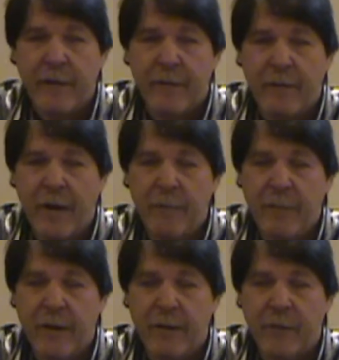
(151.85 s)
That
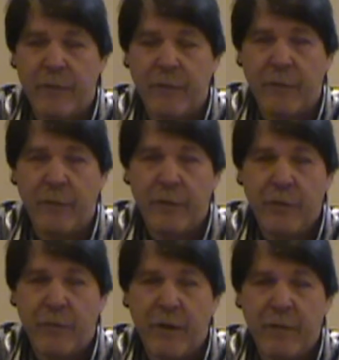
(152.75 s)
means you're only
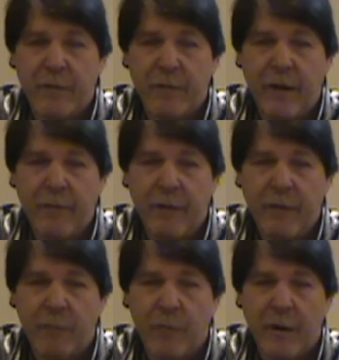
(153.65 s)
driving
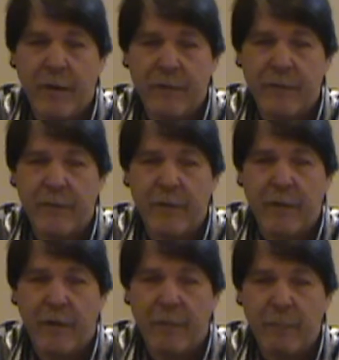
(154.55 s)
500 watts
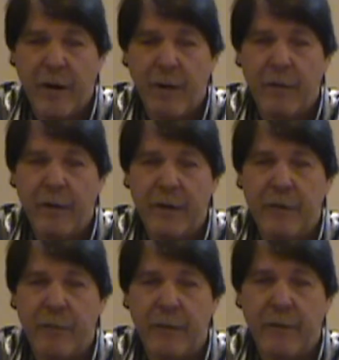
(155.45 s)
of power
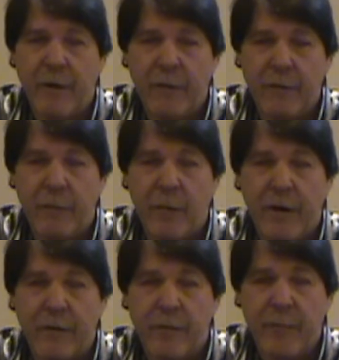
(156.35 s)
into a 1000
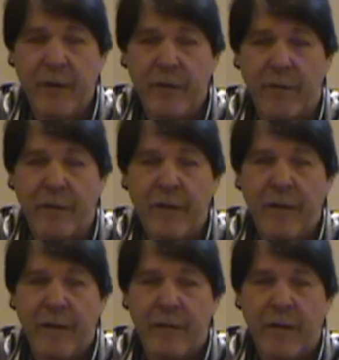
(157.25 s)
watt speaker.
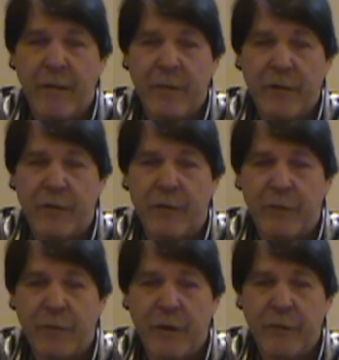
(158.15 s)
That means you're
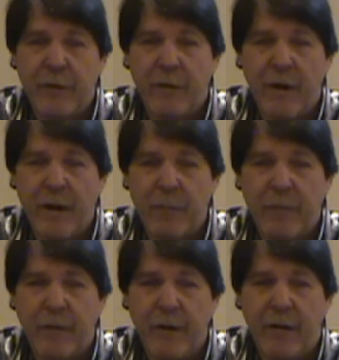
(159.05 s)
stressing your
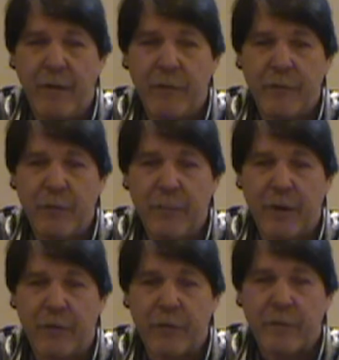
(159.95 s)
amplifier out too
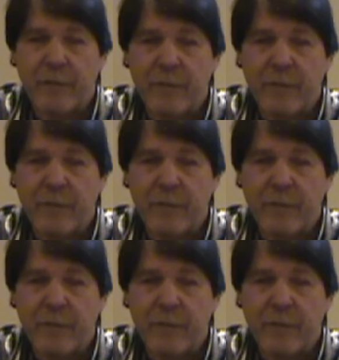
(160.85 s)
much.